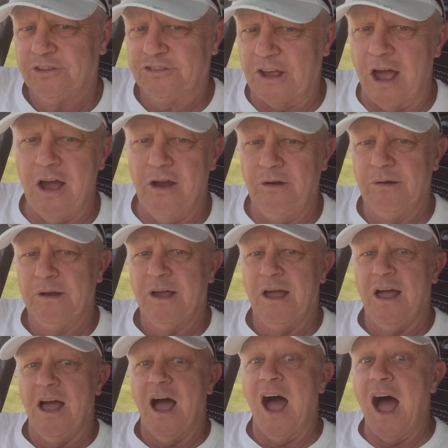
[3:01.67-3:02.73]
So,
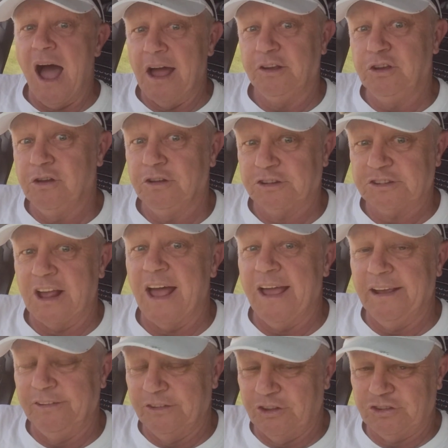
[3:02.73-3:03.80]
are you
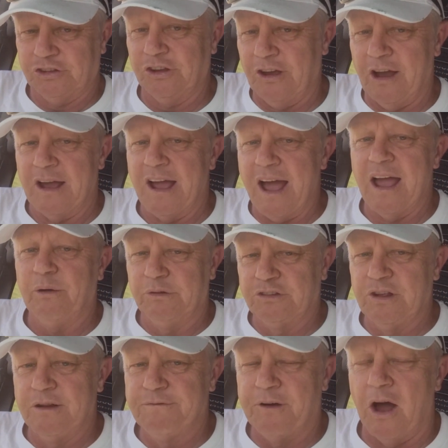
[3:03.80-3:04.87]
saying the CIA
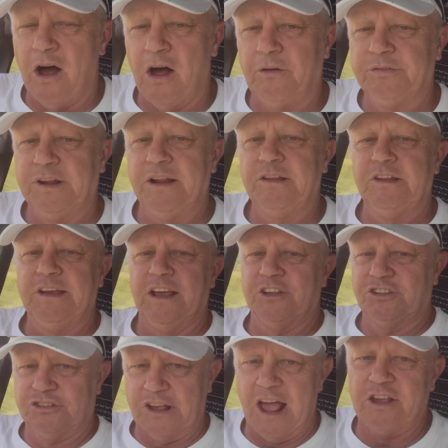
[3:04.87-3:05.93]
was involved in the
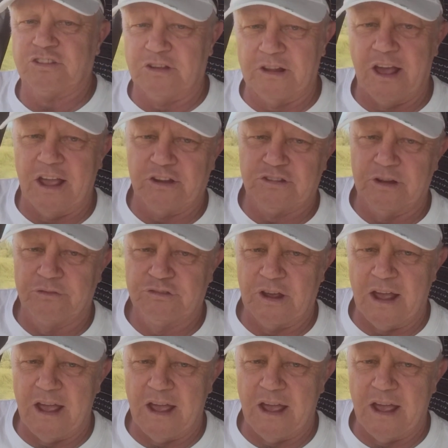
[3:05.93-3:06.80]
assassination of